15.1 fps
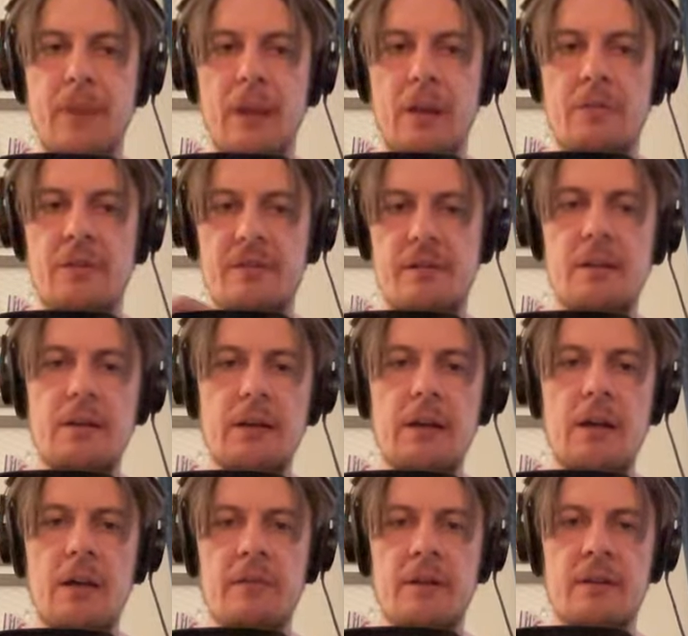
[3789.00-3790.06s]
the thing
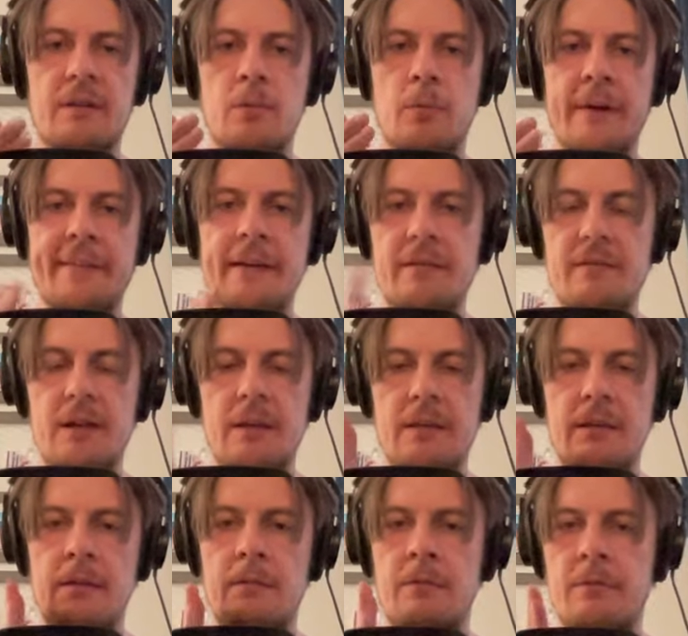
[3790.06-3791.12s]
here that when I
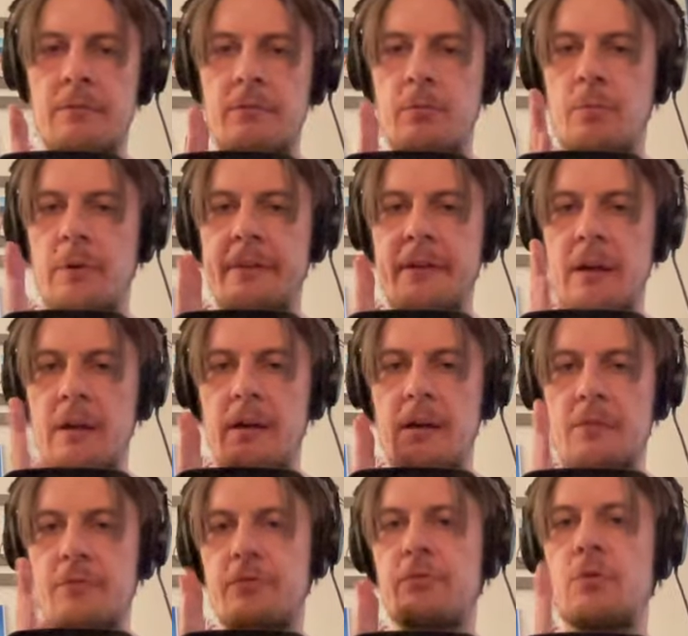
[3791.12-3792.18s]
set, uh, when I
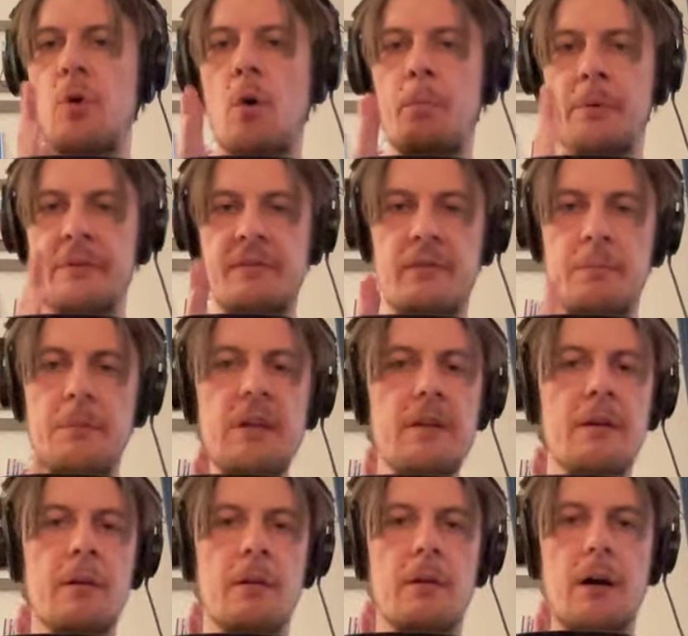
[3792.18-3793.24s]
have knob in the
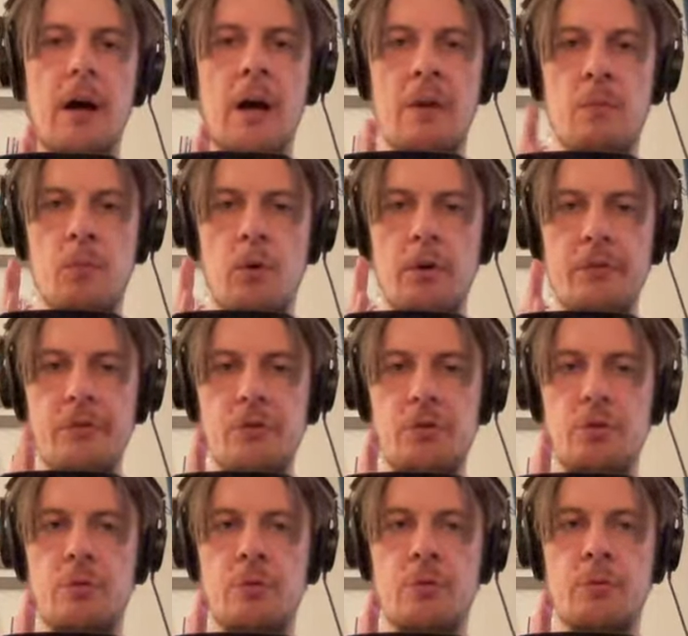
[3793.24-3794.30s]
middle, I want
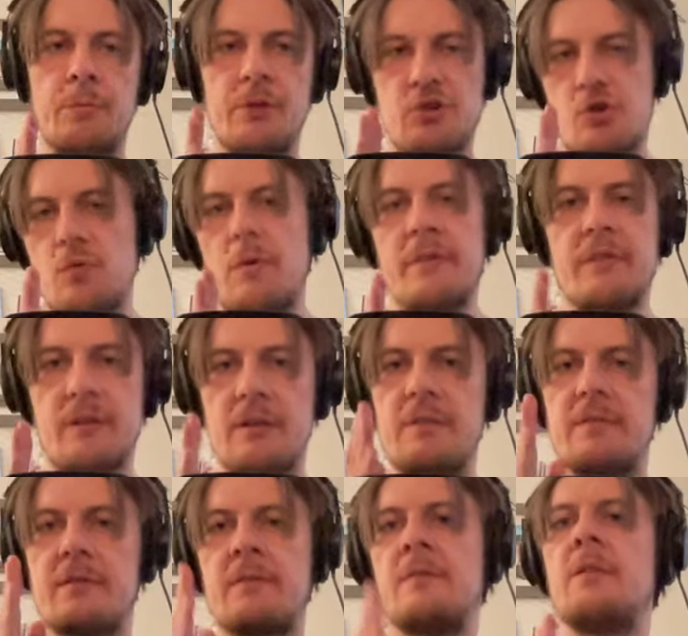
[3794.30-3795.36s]
to be sure that
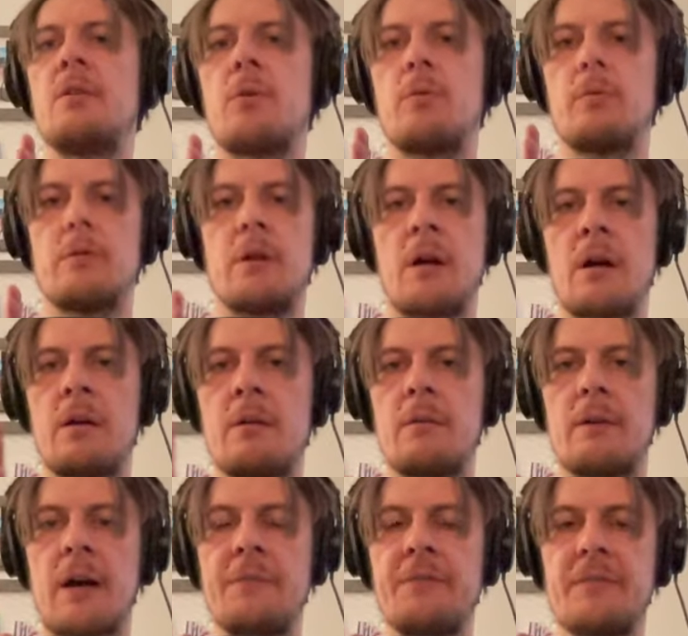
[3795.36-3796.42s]
it's zero. Yeah,
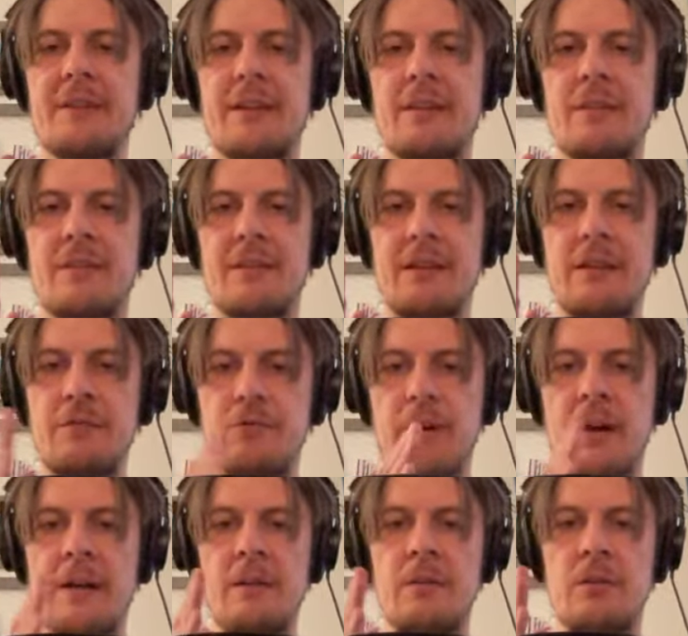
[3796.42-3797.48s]
and if
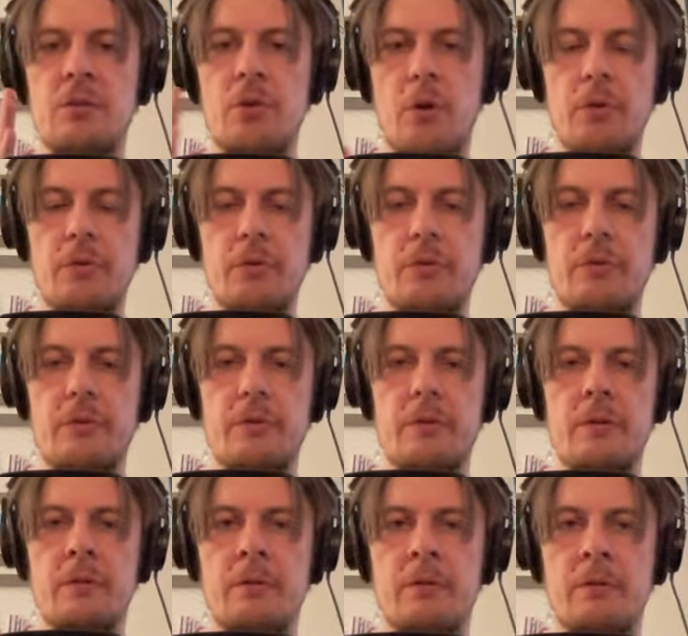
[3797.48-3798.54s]
I don't,
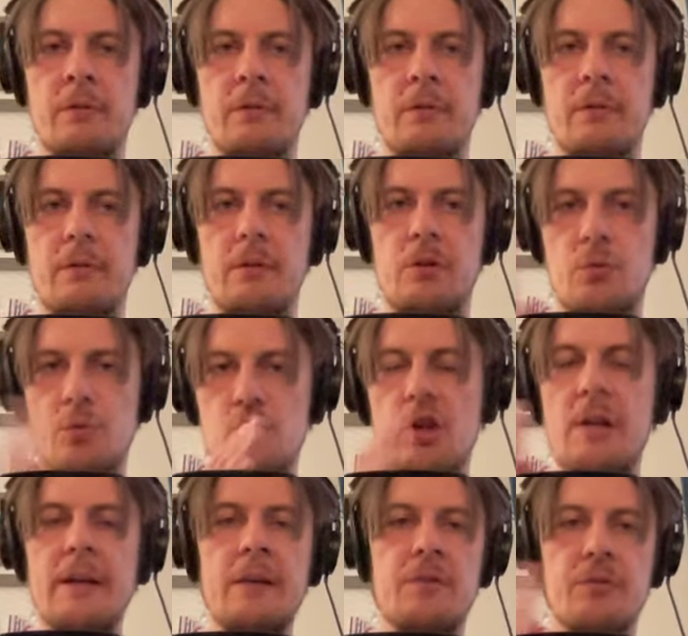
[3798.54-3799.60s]
uh,
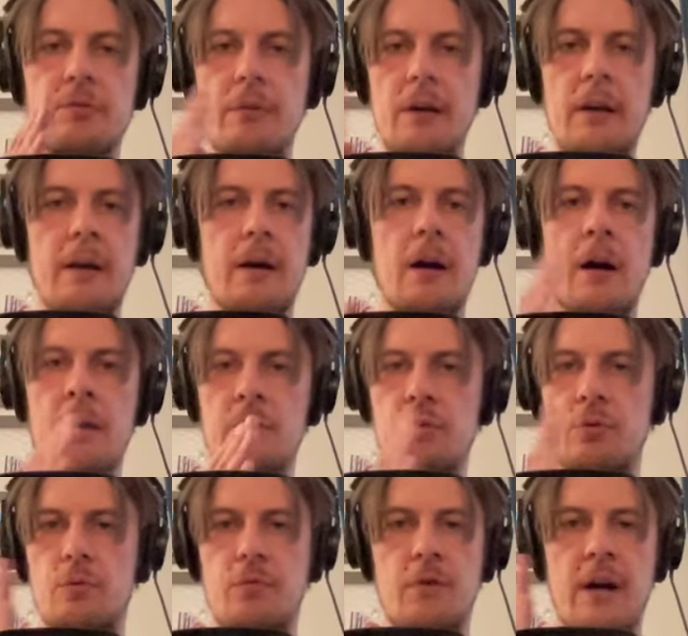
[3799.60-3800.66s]
usually it's really hard
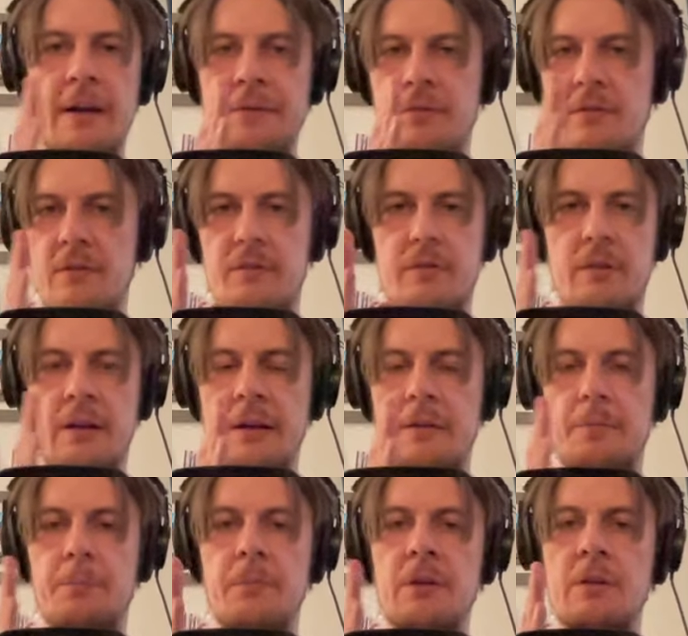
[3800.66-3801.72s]
to find this
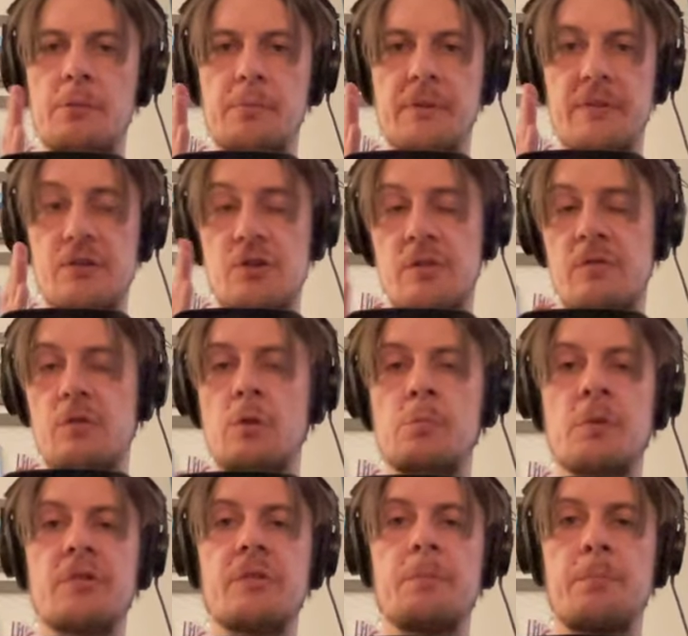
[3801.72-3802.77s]
like middle position. It's
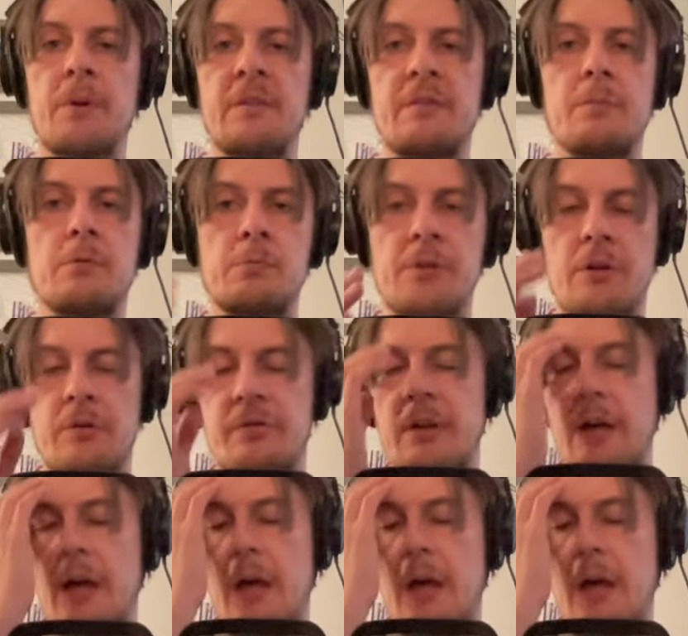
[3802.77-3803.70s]
almost impossible because